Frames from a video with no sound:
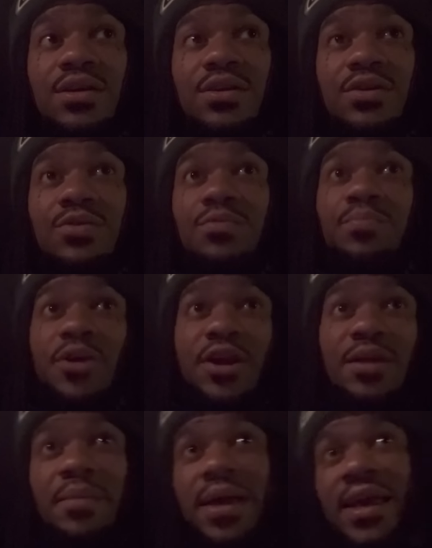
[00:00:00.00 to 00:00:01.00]
you
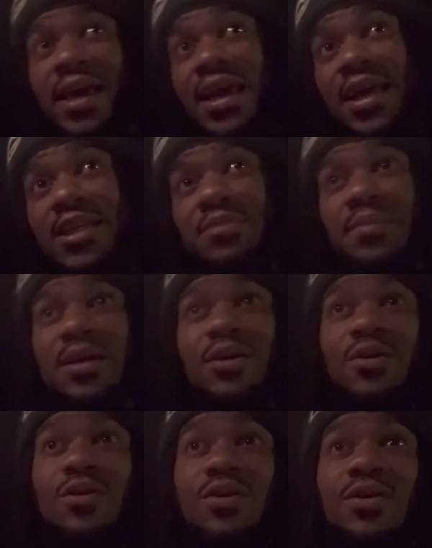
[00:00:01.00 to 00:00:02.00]
barely making ends meet,
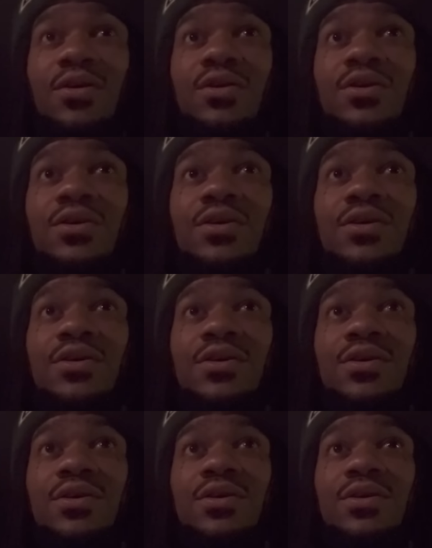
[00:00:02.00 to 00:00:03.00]
or
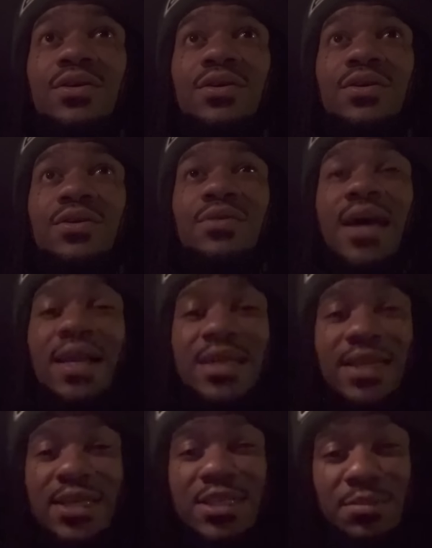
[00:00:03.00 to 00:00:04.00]
you're
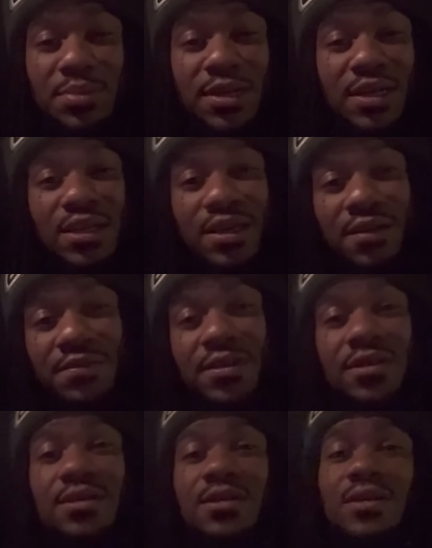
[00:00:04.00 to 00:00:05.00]
not disciplined enough
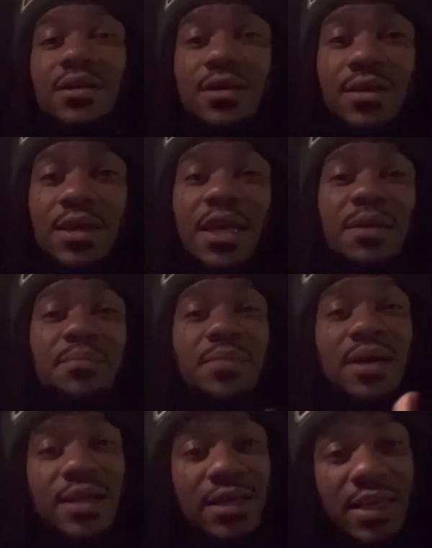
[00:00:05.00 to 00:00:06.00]
to keep
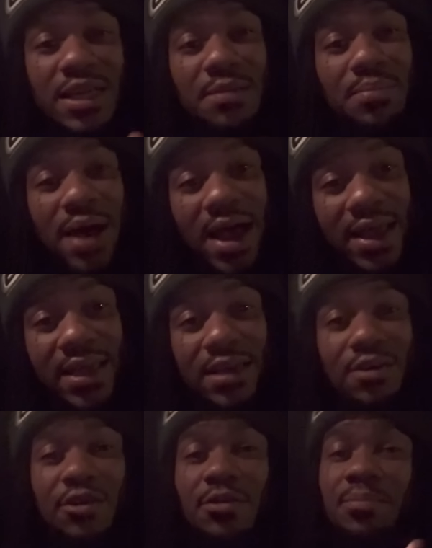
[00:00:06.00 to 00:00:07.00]
money in your pocket
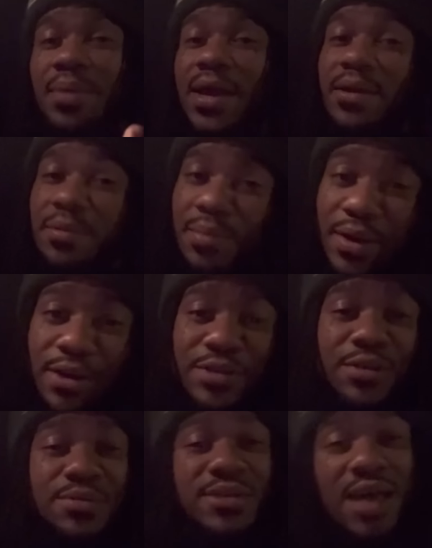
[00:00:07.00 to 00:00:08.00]
or pay the bills
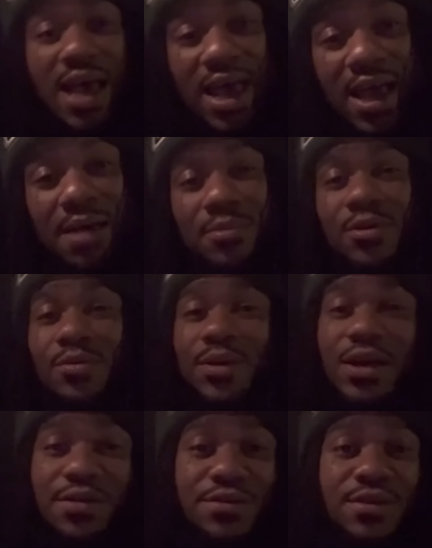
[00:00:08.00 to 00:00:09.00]
on time or
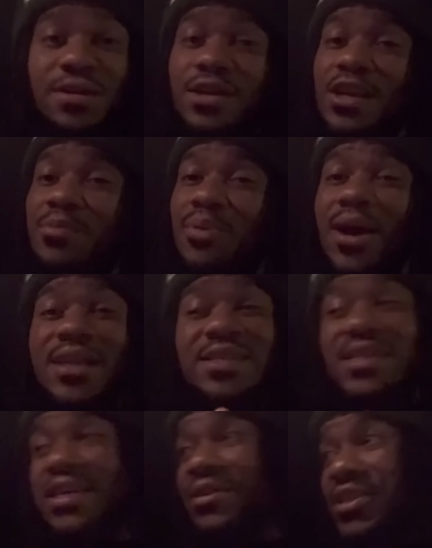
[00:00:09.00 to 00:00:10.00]
whatever, you probably
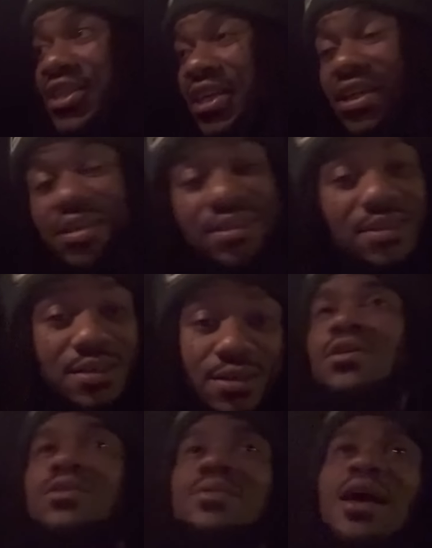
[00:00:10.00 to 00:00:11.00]
still cheating.
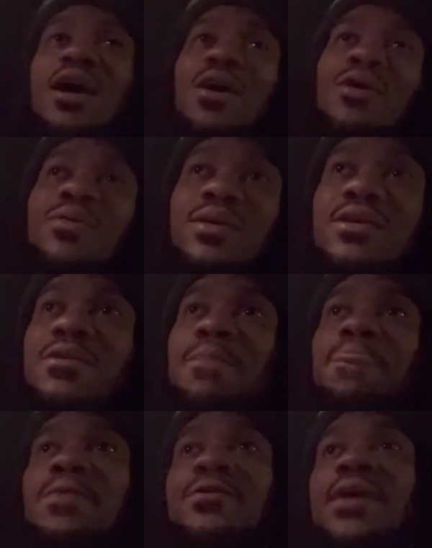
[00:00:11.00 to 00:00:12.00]
So not only
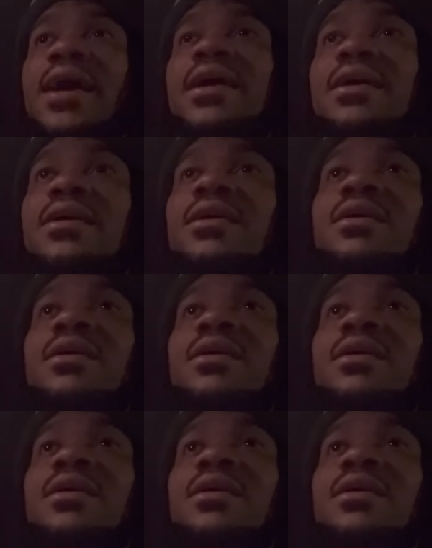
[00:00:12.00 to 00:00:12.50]
you can't